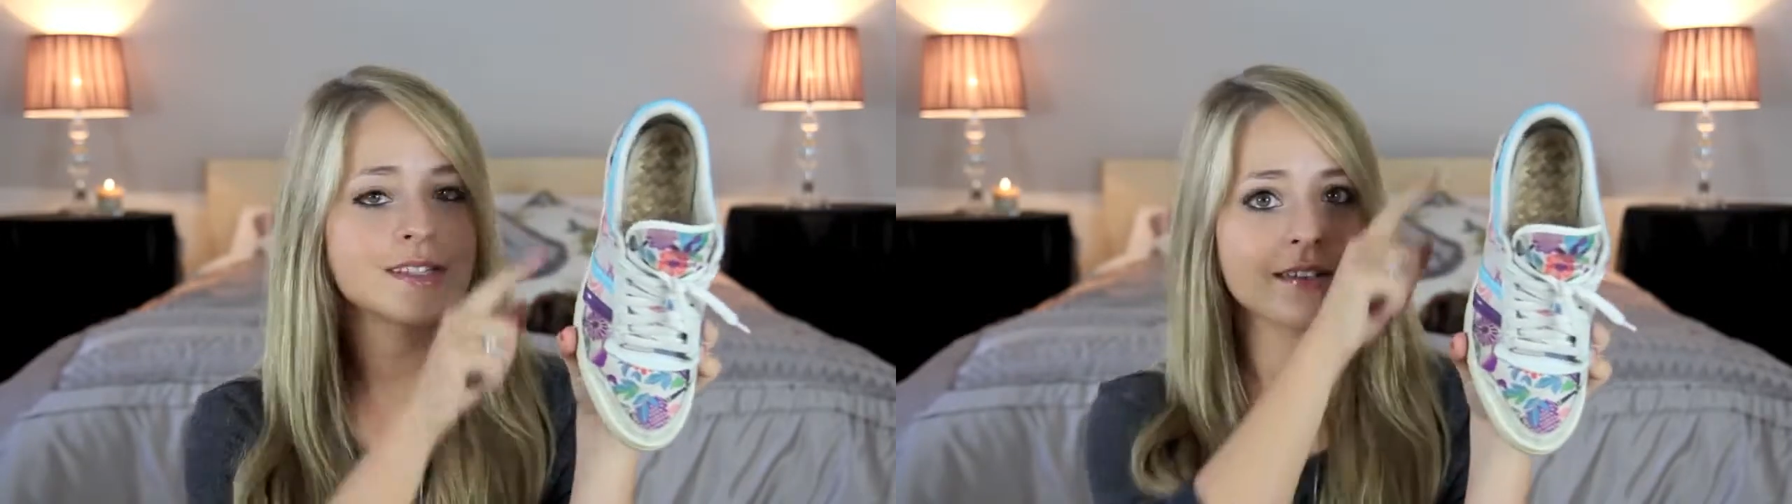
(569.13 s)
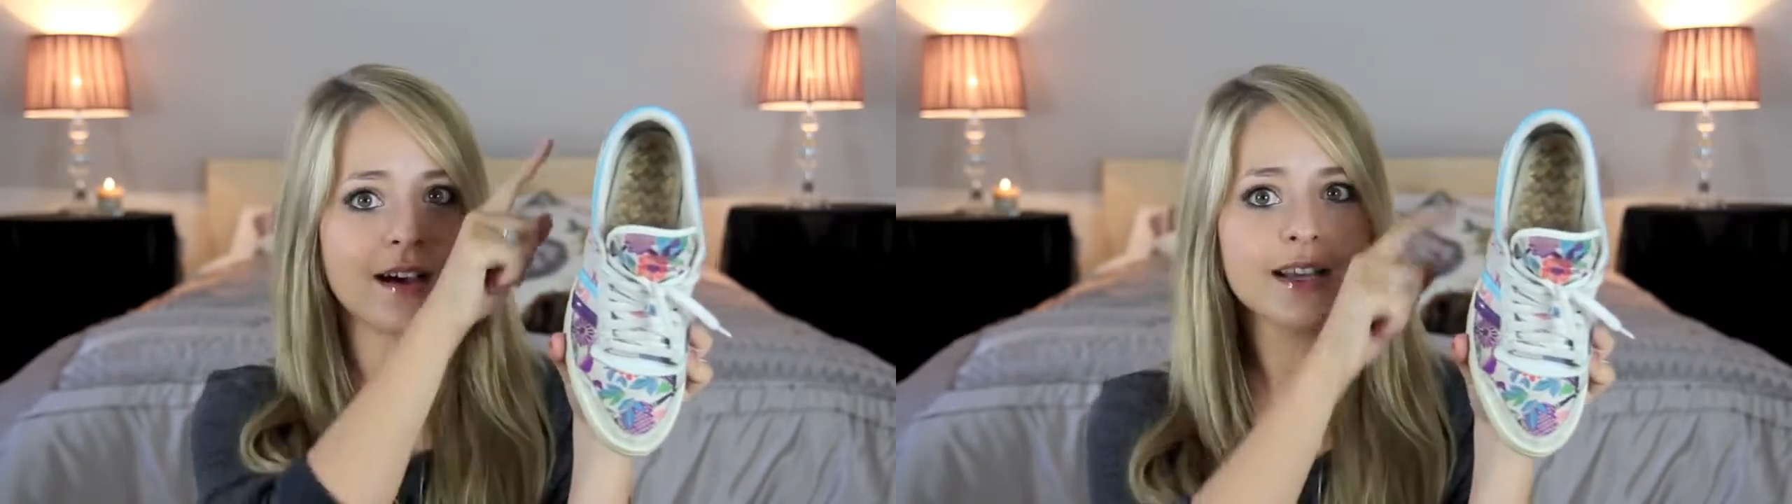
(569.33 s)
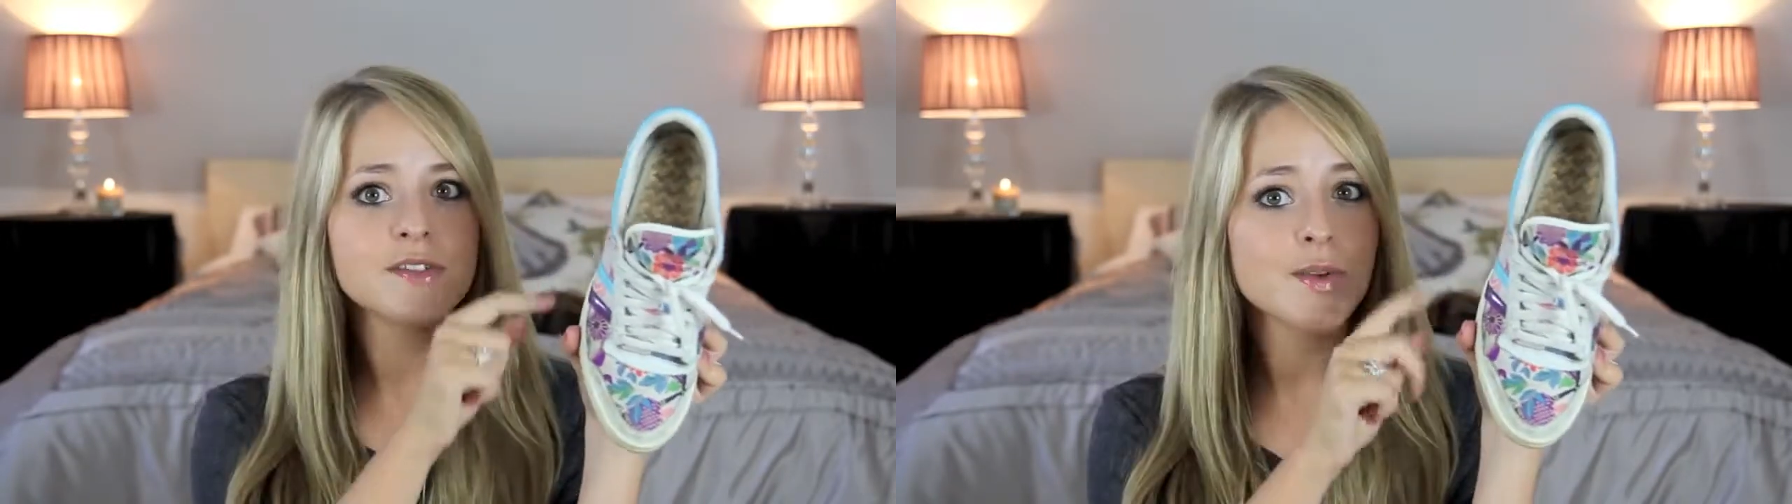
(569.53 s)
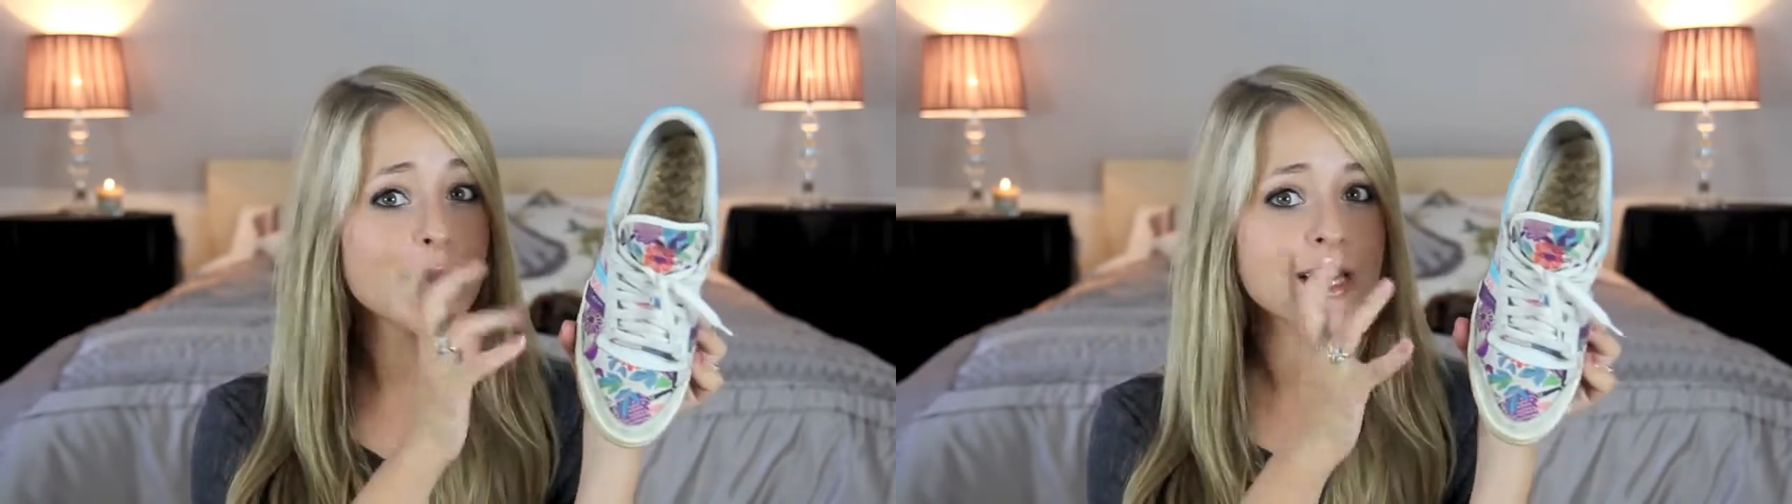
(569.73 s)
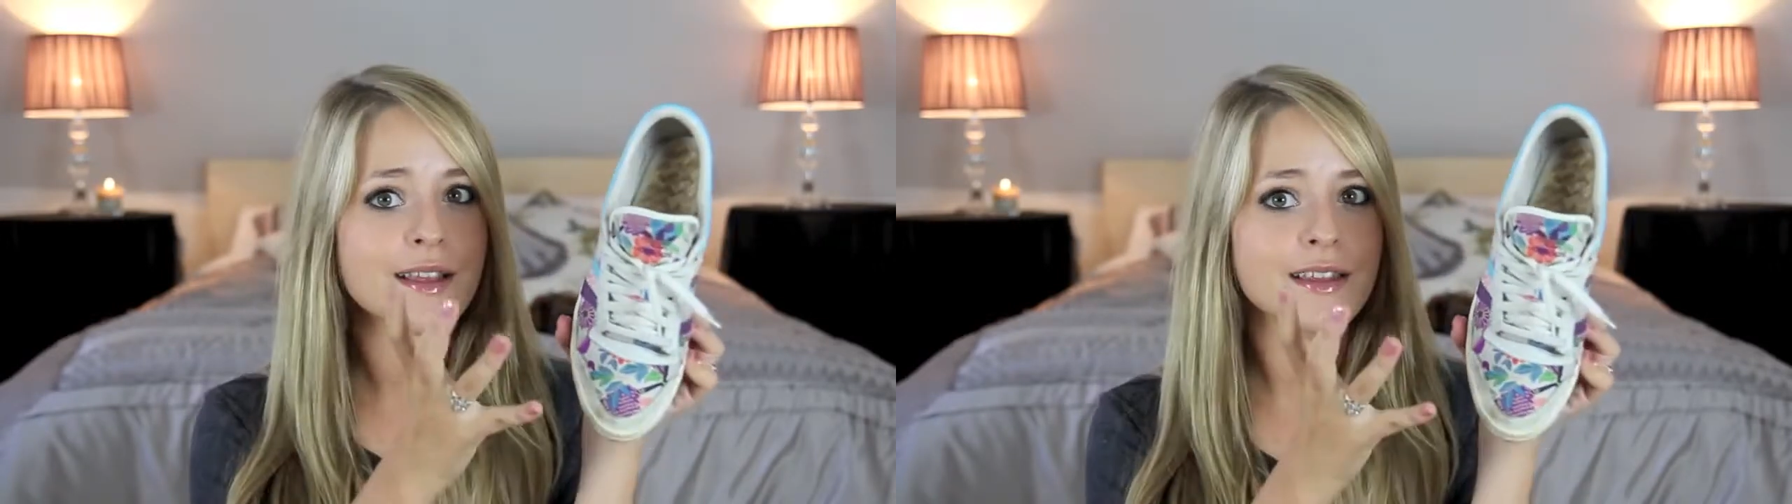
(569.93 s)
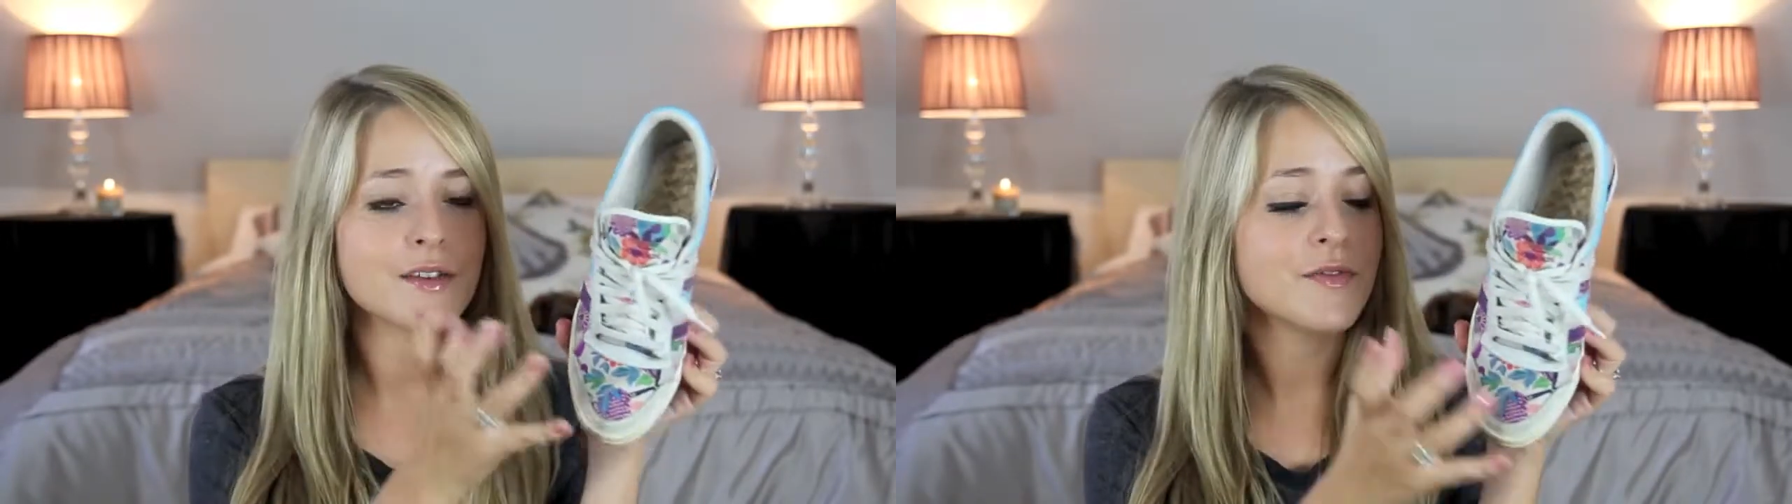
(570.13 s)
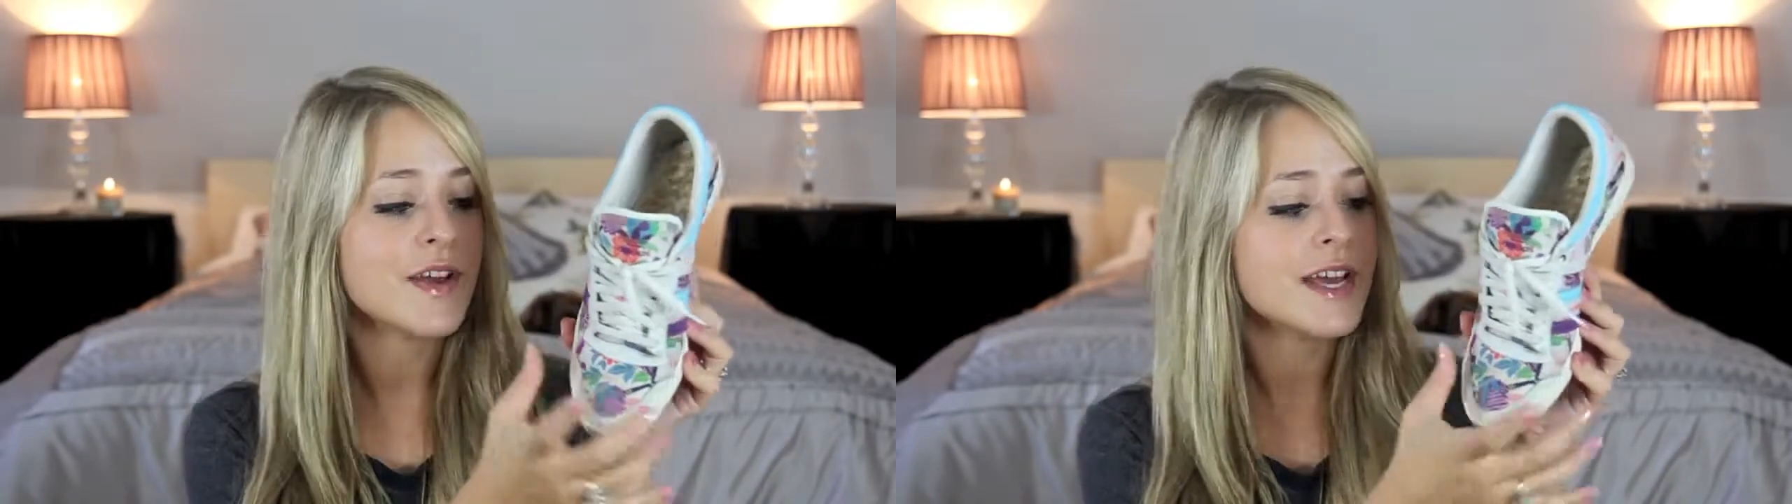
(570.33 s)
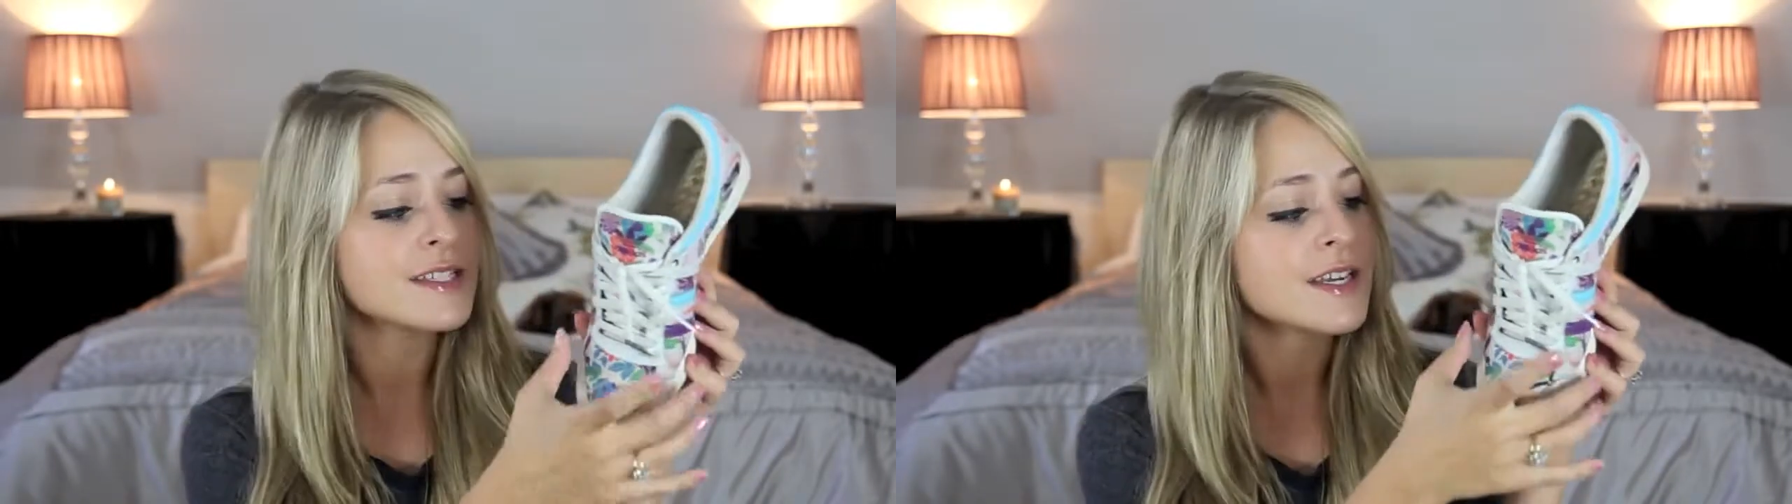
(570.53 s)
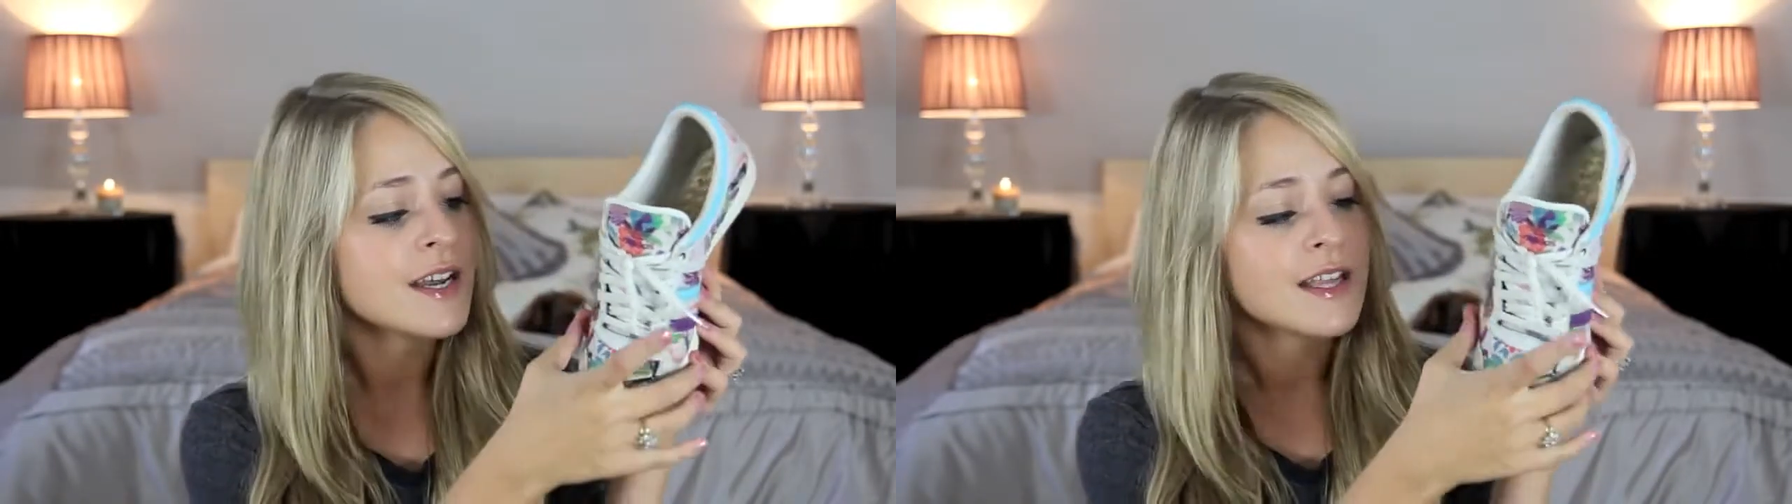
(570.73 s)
size for me, like they fit,